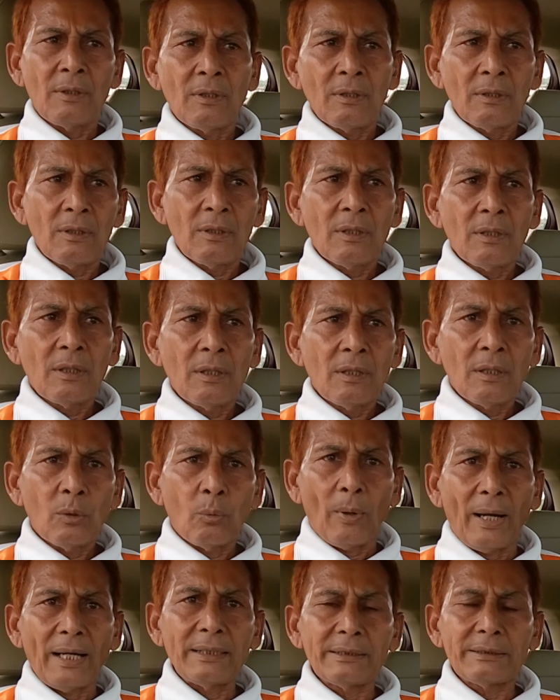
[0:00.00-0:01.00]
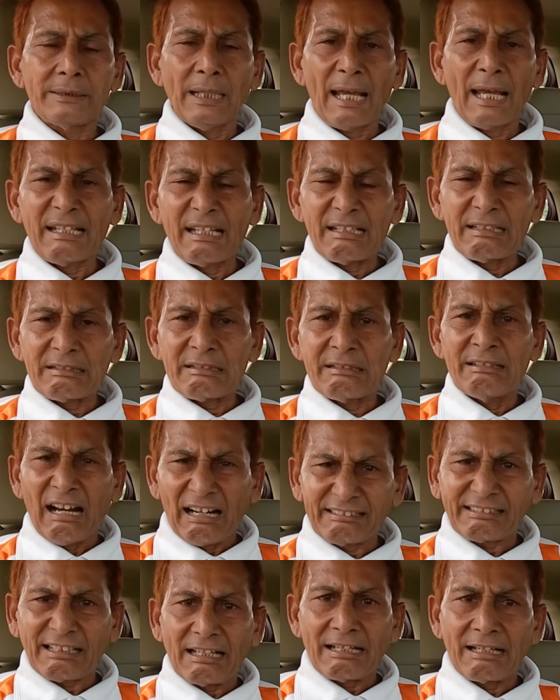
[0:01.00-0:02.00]
when there is nothing in you,
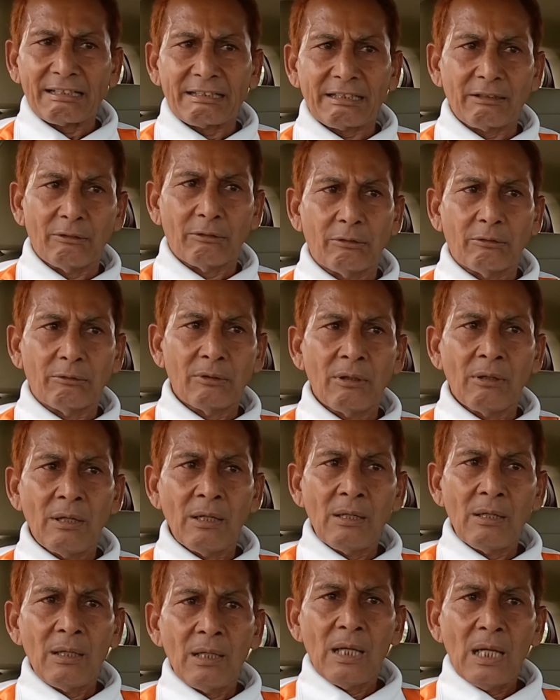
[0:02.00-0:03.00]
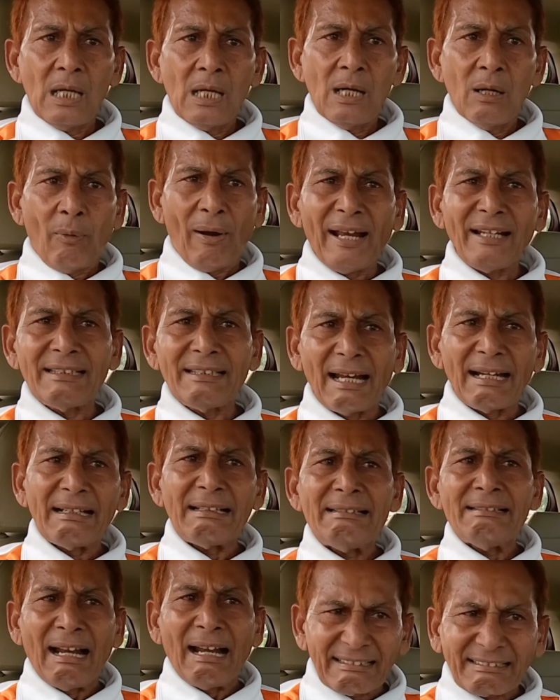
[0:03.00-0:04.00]
except the will
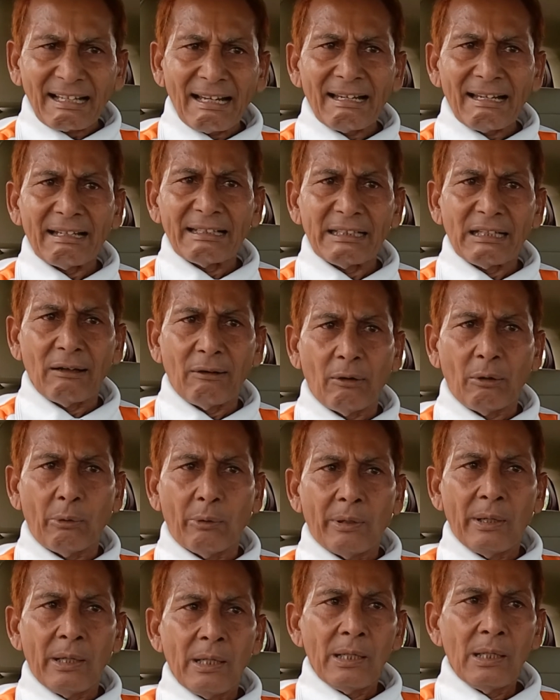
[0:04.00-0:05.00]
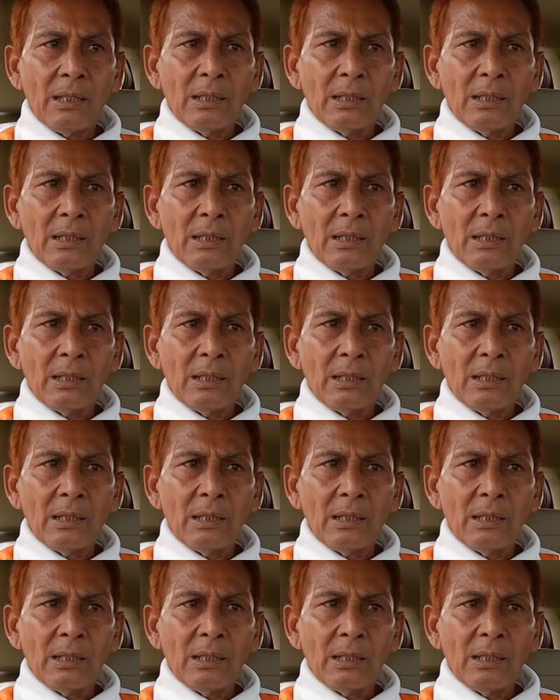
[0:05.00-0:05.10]
to serve them, hold